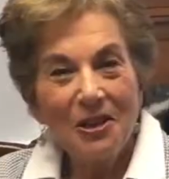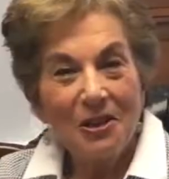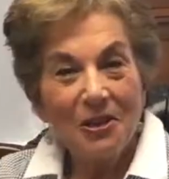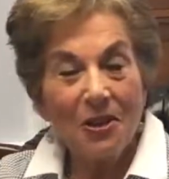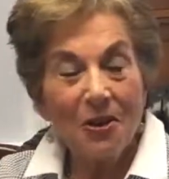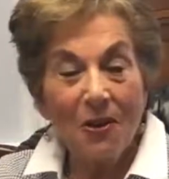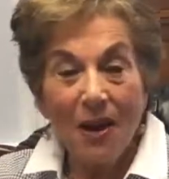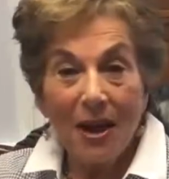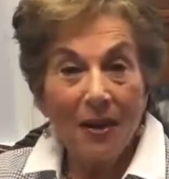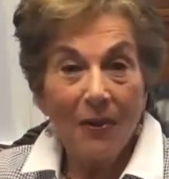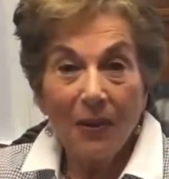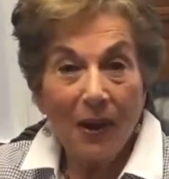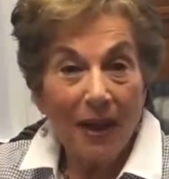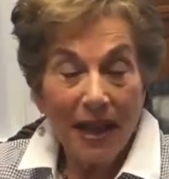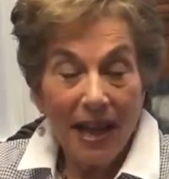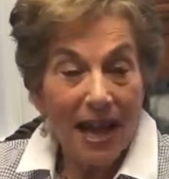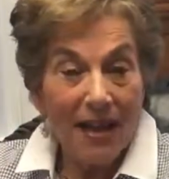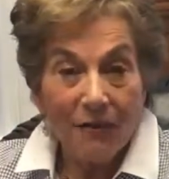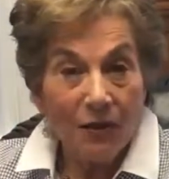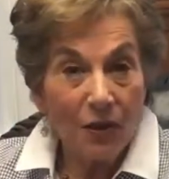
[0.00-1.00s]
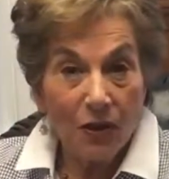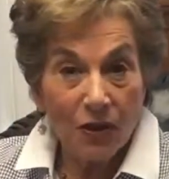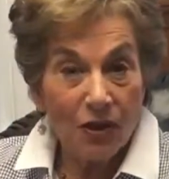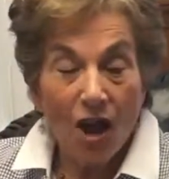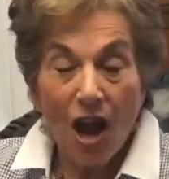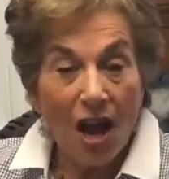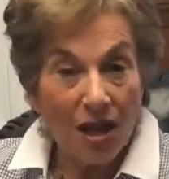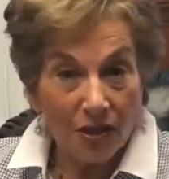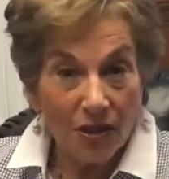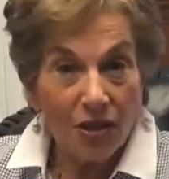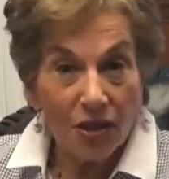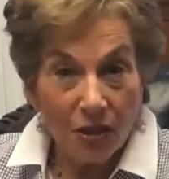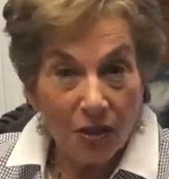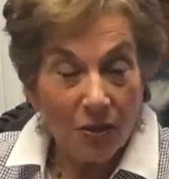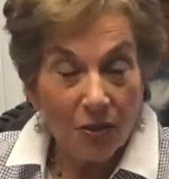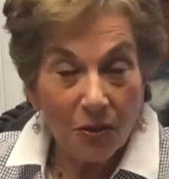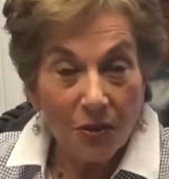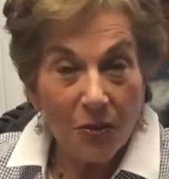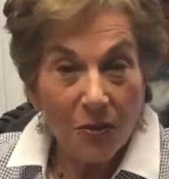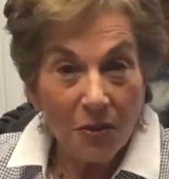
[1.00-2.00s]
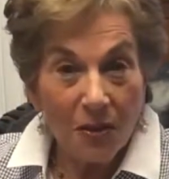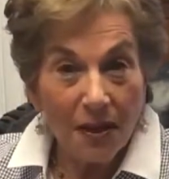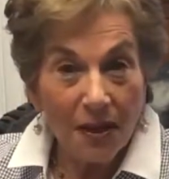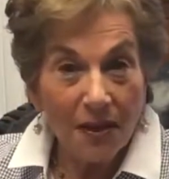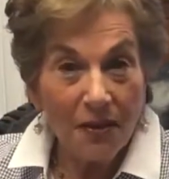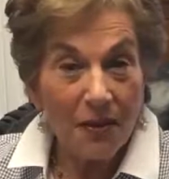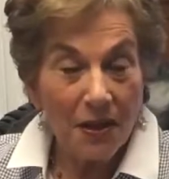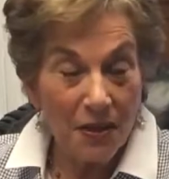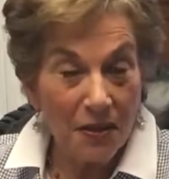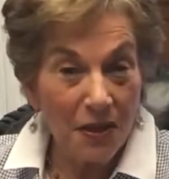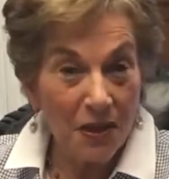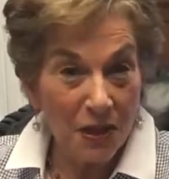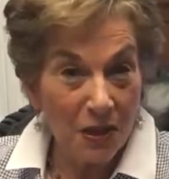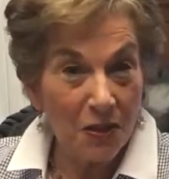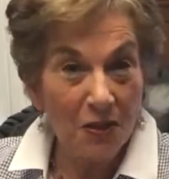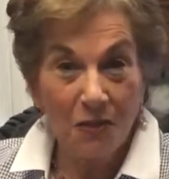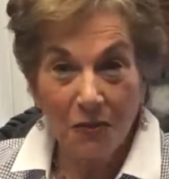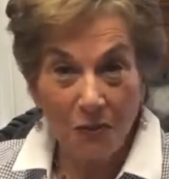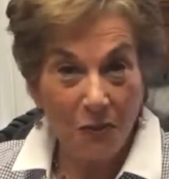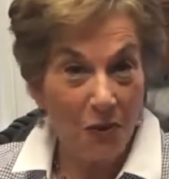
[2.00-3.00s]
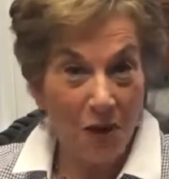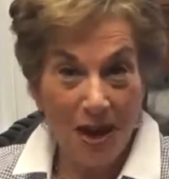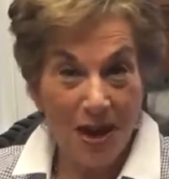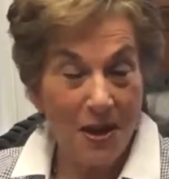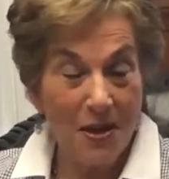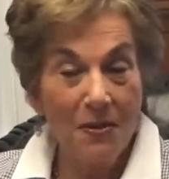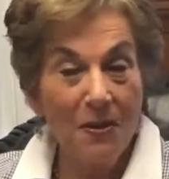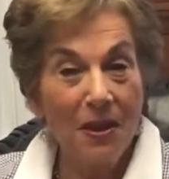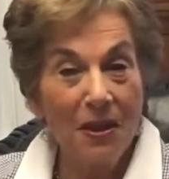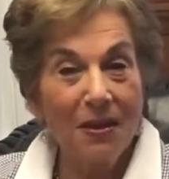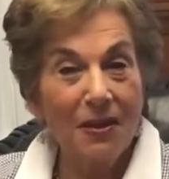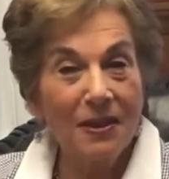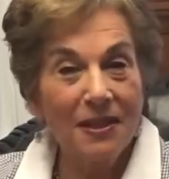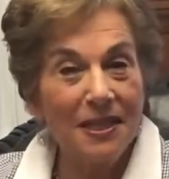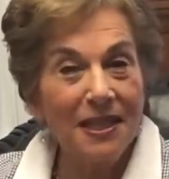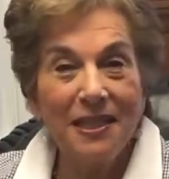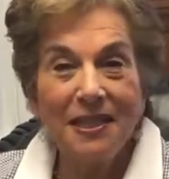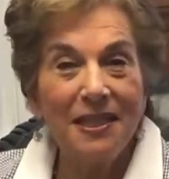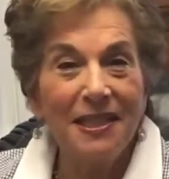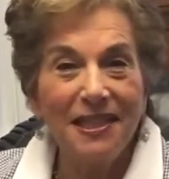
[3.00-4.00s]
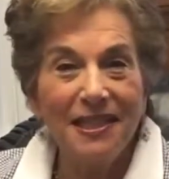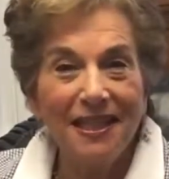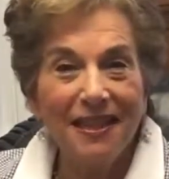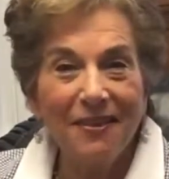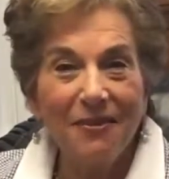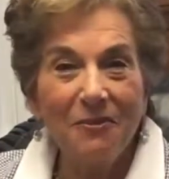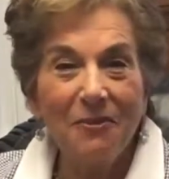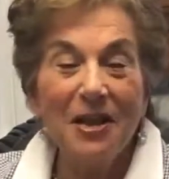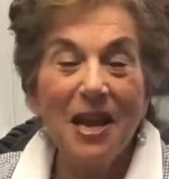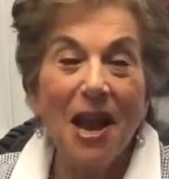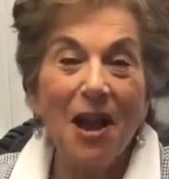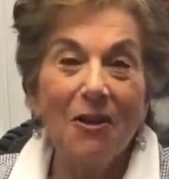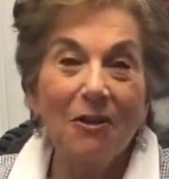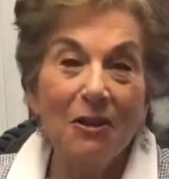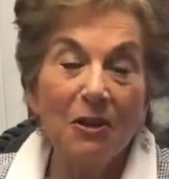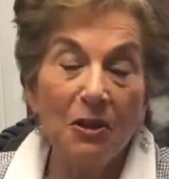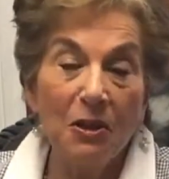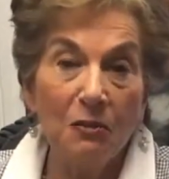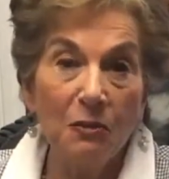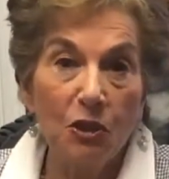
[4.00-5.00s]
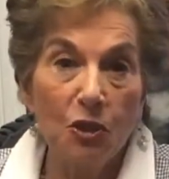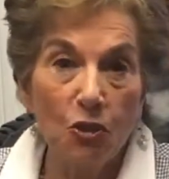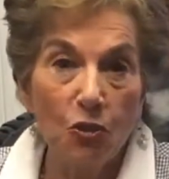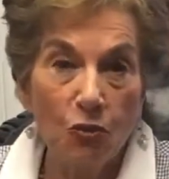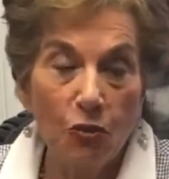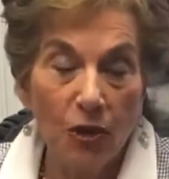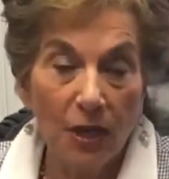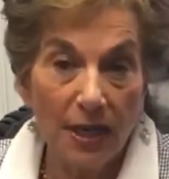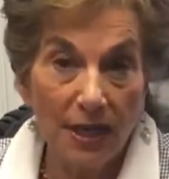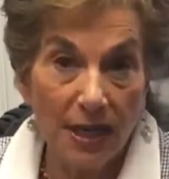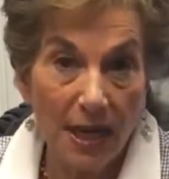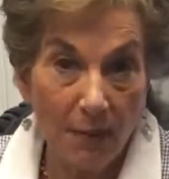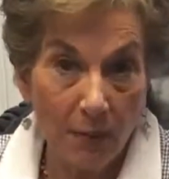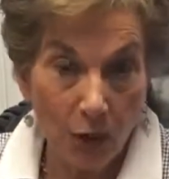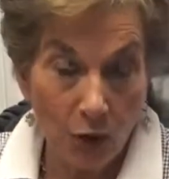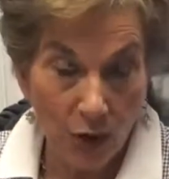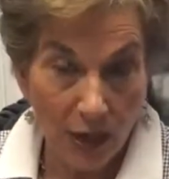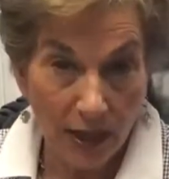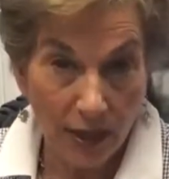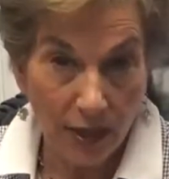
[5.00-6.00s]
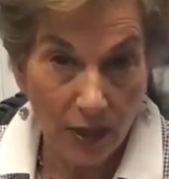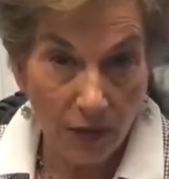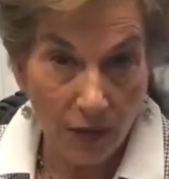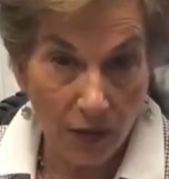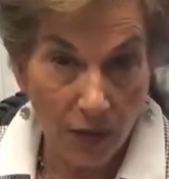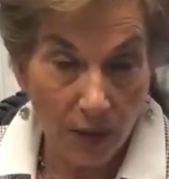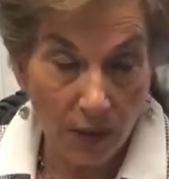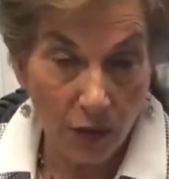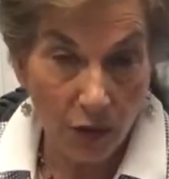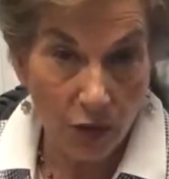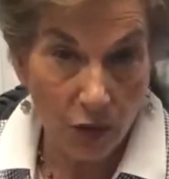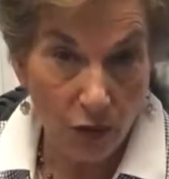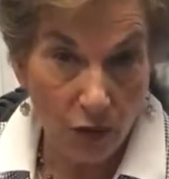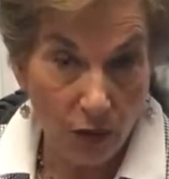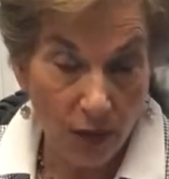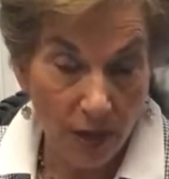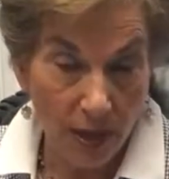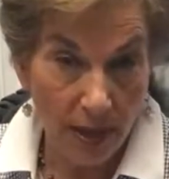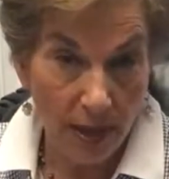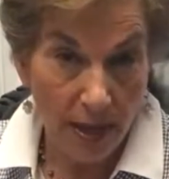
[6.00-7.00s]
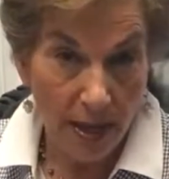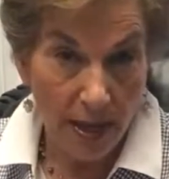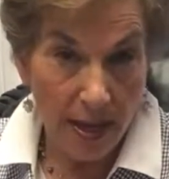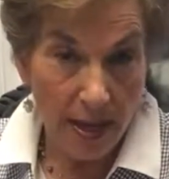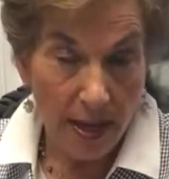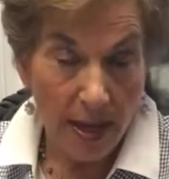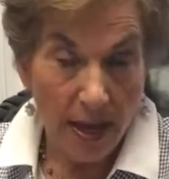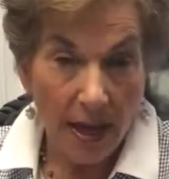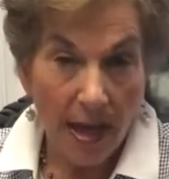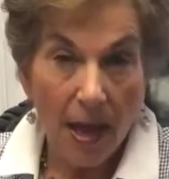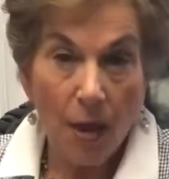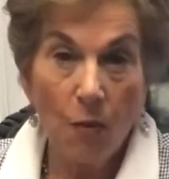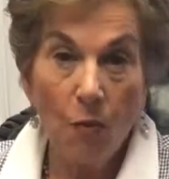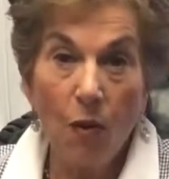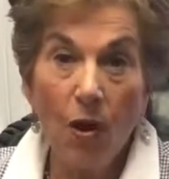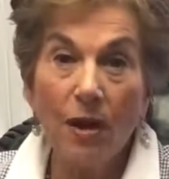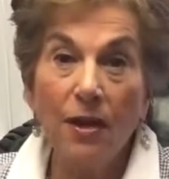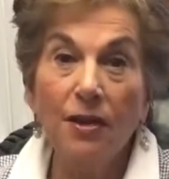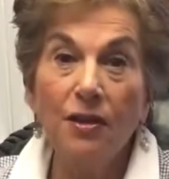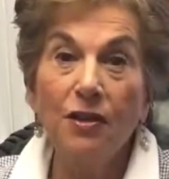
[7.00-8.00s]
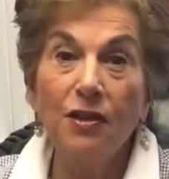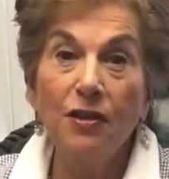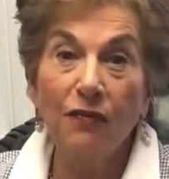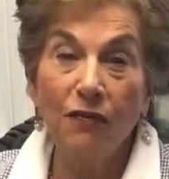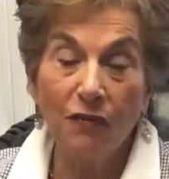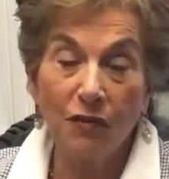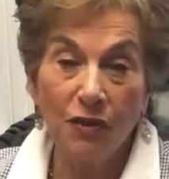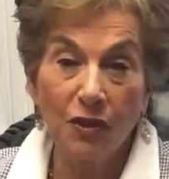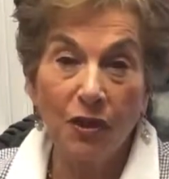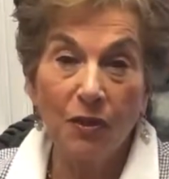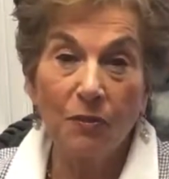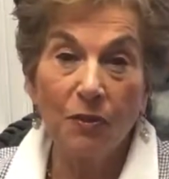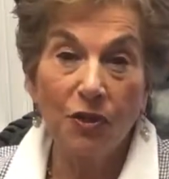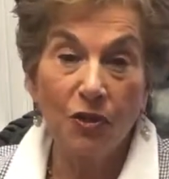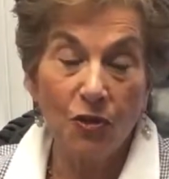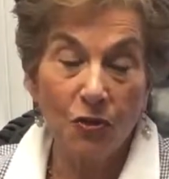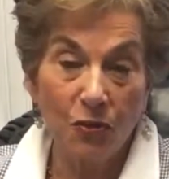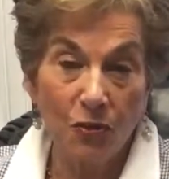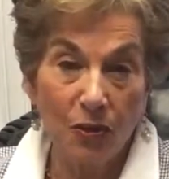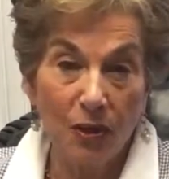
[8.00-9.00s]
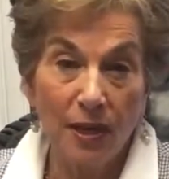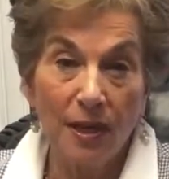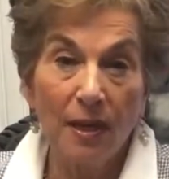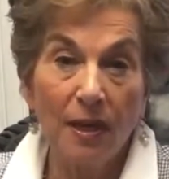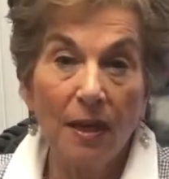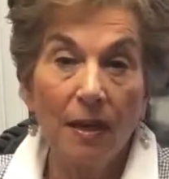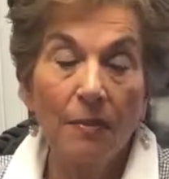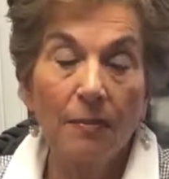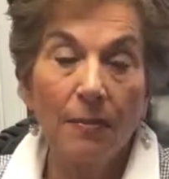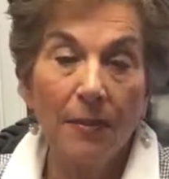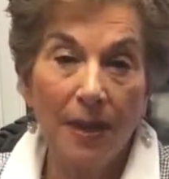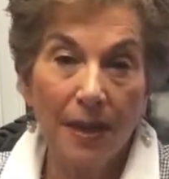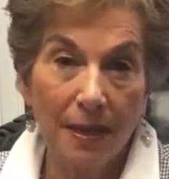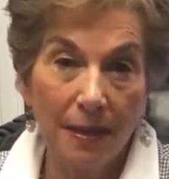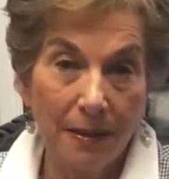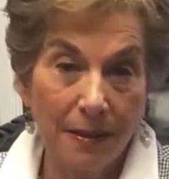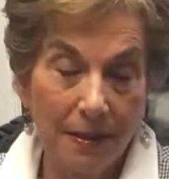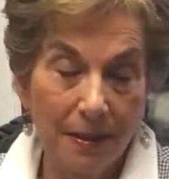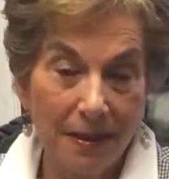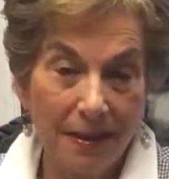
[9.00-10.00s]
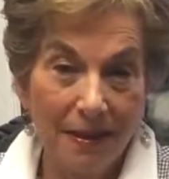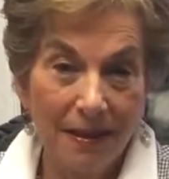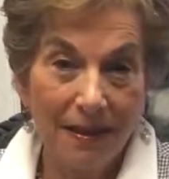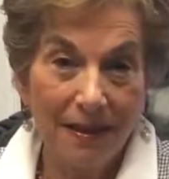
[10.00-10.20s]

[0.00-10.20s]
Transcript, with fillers: So I haven't talked to you in this way since we are in the majority. Democrats are in the majority, and what a difference a majority makes.